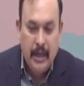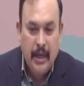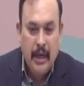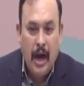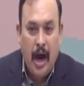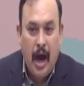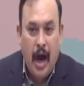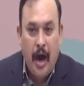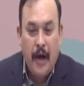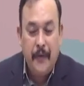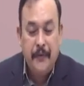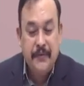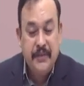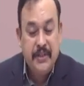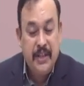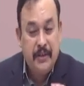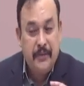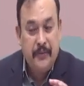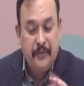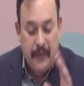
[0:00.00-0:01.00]

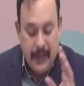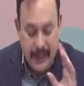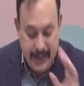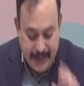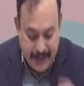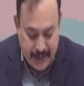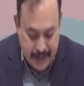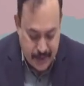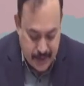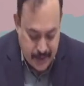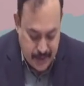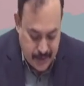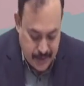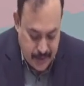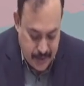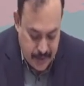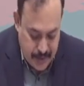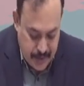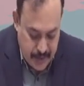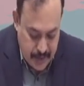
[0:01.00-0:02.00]
after 5
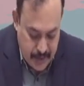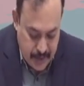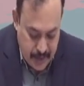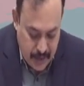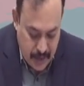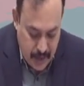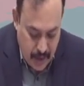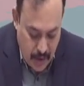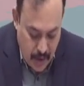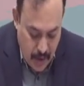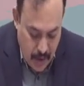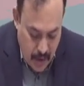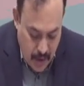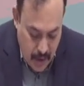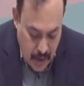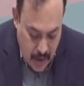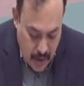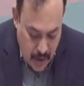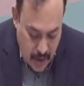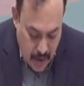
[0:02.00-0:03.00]
days
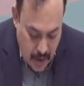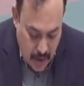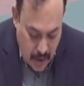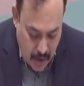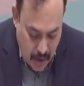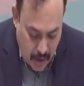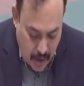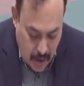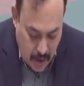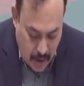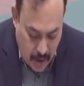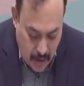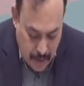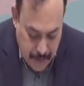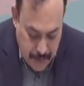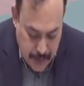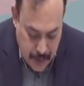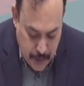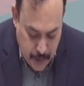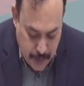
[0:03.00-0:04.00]

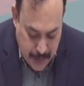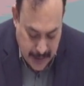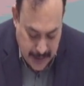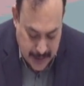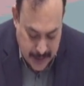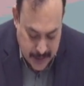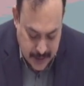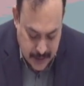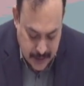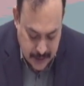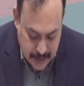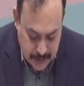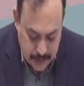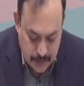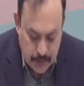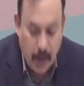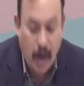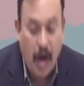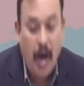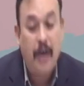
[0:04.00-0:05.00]
of due date
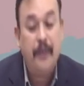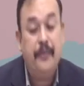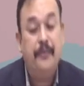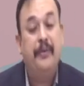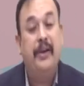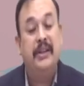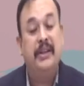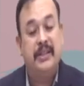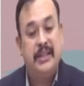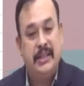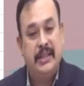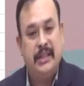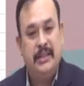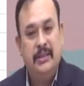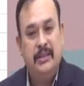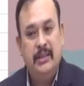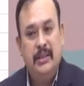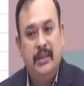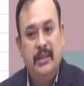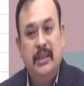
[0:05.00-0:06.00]
of furnished return,
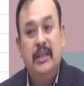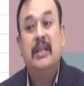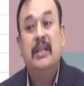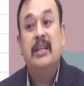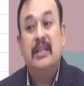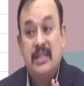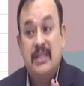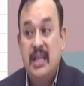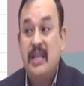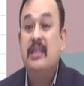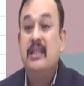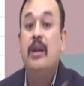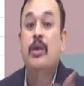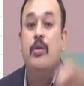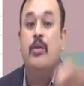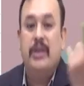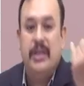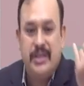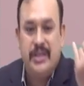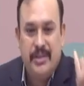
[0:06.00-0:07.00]
send the
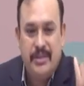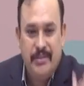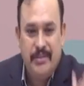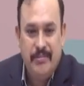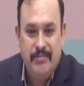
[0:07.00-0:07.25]
notice.